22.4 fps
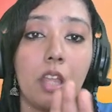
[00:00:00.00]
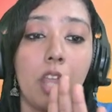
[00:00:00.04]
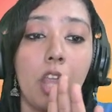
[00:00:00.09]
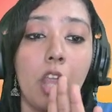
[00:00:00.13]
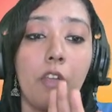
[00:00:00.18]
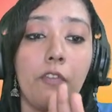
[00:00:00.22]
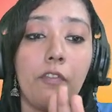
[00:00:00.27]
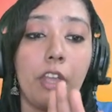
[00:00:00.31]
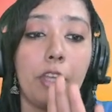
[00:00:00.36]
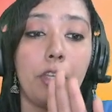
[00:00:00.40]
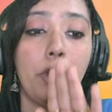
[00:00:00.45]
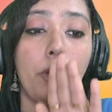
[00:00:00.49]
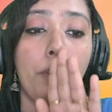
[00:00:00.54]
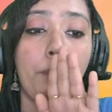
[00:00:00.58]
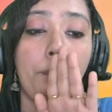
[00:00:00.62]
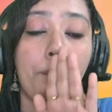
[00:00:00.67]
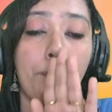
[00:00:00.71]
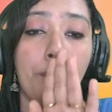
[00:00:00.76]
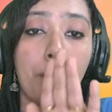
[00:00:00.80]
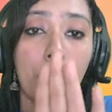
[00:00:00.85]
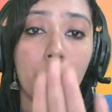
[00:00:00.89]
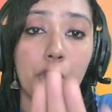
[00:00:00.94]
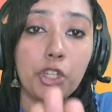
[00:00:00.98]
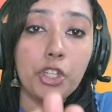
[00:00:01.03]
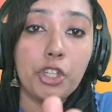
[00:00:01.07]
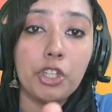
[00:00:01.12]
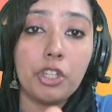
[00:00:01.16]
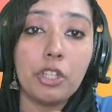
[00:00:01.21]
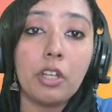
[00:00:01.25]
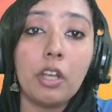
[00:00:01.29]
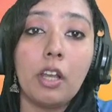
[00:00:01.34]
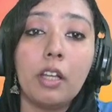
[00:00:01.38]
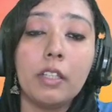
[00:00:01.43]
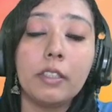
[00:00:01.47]
When you push
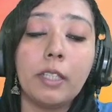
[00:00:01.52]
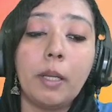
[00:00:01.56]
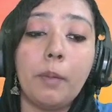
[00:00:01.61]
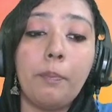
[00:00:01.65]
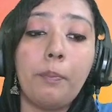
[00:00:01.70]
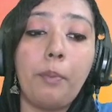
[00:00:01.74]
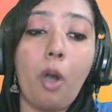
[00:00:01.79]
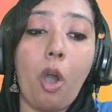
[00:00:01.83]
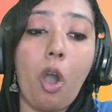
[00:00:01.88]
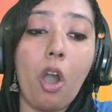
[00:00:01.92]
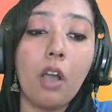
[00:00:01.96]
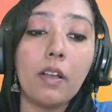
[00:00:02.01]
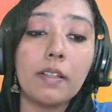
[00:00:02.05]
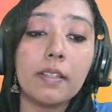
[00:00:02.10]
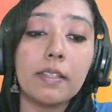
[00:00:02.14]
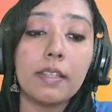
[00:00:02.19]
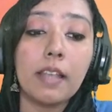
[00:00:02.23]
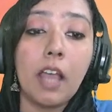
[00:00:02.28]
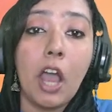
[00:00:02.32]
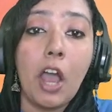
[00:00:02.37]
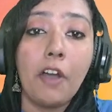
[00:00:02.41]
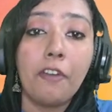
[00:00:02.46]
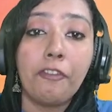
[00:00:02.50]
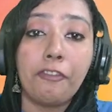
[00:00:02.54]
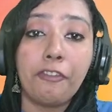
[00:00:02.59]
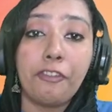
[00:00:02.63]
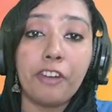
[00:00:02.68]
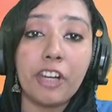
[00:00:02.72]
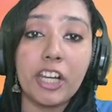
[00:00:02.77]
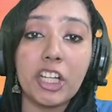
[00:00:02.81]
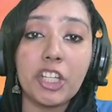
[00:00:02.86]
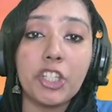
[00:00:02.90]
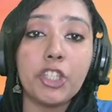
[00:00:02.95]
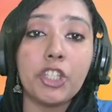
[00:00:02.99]
the box,
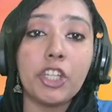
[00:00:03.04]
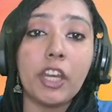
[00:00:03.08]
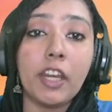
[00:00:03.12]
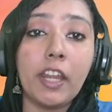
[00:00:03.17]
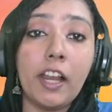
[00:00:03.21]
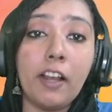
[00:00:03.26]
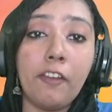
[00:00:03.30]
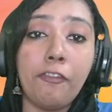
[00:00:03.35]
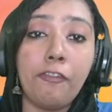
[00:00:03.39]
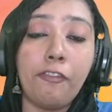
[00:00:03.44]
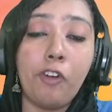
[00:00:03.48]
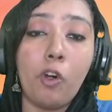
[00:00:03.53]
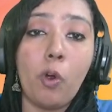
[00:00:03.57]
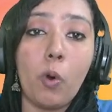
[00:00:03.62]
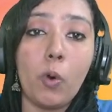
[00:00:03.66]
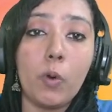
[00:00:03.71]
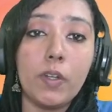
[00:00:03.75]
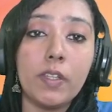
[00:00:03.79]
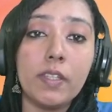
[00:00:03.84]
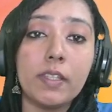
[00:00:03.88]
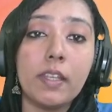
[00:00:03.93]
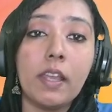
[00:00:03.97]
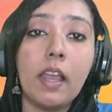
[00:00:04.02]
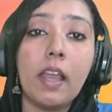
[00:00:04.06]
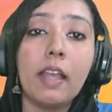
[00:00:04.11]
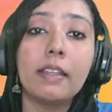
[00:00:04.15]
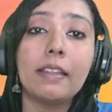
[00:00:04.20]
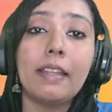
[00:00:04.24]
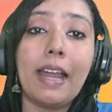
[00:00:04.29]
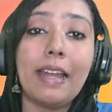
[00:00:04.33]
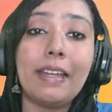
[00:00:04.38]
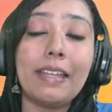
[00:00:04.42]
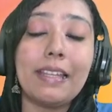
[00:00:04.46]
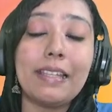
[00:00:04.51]
frictional force,
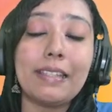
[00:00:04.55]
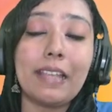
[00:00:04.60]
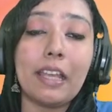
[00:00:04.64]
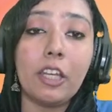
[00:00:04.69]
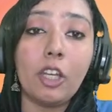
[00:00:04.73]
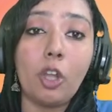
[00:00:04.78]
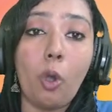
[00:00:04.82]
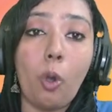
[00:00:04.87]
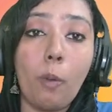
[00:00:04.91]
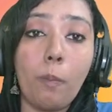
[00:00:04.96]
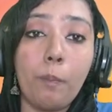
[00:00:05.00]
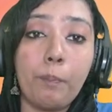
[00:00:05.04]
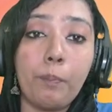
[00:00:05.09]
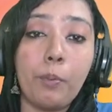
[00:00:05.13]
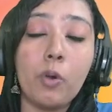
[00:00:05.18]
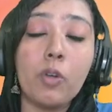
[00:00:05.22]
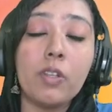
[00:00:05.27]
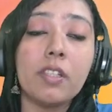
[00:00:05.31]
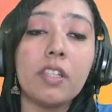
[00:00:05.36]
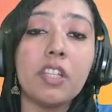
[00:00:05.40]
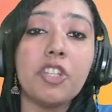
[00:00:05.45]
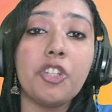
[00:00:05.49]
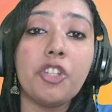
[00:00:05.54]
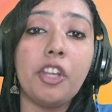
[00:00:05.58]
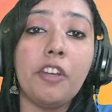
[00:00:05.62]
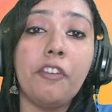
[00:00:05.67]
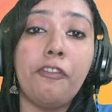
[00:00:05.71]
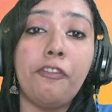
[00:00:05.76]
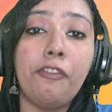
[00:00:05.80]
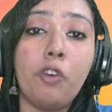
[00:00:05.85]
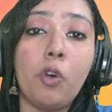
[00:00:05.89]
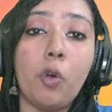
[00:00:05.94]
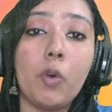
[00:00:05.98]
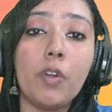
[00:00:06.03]
that is an opposition
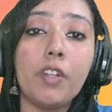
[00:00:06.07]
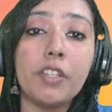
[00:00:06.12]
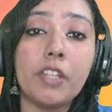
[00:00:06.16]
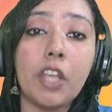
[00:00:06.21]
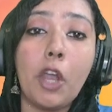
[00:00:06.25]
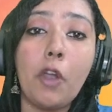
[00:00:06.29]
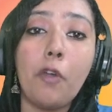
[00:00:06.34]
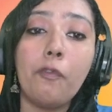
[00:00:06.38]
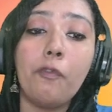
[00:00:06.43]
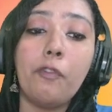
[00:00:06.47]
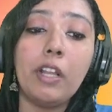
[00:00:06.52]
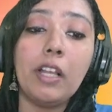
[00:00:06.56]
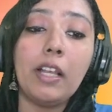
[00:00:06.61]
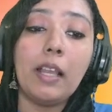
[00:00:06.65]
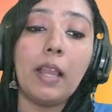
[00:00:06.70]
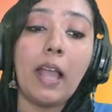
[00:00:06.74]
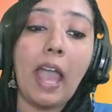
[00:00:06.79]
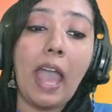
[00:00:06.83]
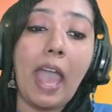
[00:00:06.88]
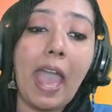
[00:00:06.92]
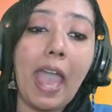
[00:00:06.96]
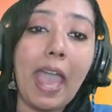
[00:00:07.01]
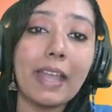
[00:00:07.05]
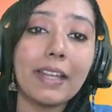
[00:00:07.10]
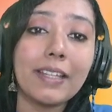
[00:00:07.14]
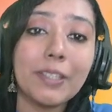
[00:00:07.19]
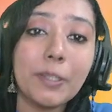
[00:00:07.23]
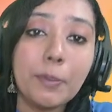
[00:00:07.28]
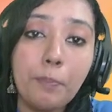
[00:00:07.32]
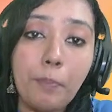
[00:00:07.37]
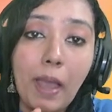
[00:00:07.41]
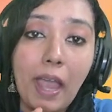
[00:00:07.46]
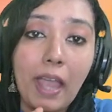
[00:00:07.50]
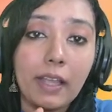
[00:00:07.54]
force, will
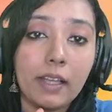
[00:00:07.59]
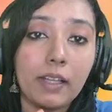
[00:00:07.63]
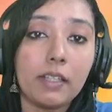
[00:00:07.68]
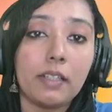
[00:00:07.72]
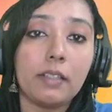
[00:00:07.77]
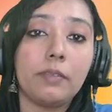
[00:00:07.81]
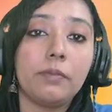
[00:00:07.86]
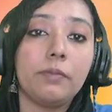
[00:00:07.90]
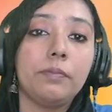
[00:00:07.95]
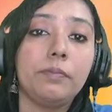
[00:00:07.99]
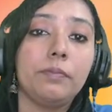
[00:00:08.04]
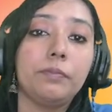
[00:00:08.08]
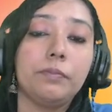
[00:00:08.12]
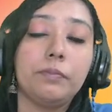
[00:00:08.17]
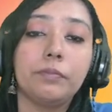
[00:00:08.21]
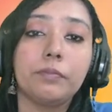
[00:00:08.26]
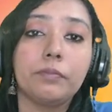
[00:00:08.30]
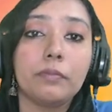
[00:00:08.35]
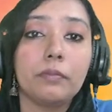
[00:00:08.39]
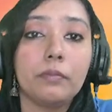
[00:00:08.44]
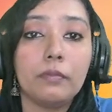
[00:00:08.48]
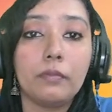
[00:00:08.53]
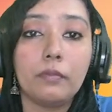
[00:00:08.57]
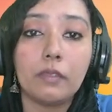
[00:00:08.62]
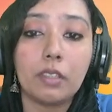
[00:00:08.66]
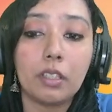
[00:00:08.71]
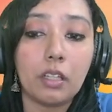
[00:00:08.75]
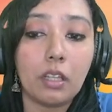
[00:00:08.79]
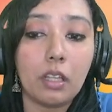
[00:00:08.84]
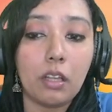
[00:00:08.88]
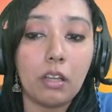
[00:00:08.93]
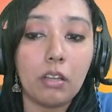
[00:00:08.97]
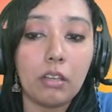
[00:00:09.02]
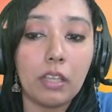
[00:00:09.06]
act back.
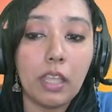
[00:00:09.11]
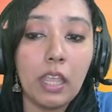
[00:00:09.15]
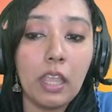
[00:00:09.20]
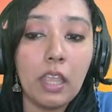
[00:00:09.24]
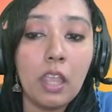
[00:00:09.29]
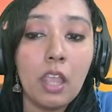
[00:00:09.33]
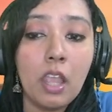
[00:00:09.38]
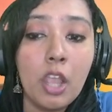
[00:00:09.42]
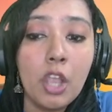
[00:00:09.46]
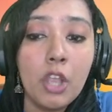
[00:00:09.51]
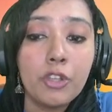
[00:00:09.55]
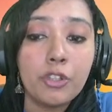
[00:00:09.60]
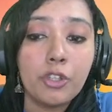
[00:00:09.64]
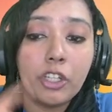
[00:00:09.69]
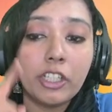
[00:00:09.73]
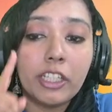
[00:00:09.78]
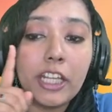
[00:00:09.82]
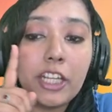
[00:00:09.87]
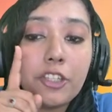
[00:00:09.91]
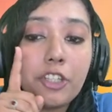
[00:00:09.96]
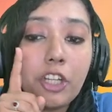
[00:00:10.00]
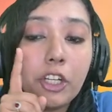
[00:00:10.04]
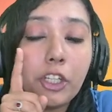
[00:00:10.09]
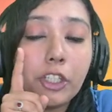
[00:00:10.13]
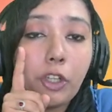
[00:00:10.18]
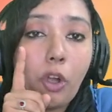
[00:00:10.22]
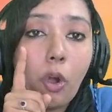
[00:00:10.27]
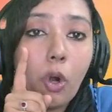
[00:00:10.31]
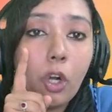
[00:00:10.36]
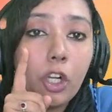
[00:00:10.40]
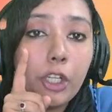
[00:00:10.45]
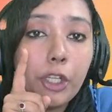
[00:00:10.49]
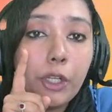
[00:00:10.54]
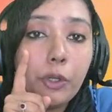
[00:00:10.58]
Okay, so teacher
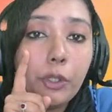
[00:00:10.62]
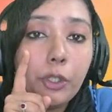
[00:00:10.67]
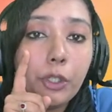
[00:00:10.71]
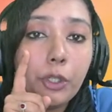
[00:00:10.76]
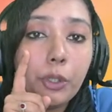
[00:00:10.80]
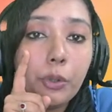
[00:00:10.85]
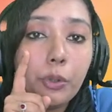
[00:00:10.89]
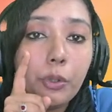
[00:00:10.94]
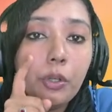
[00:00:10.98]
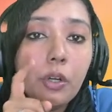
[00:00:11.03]
told you to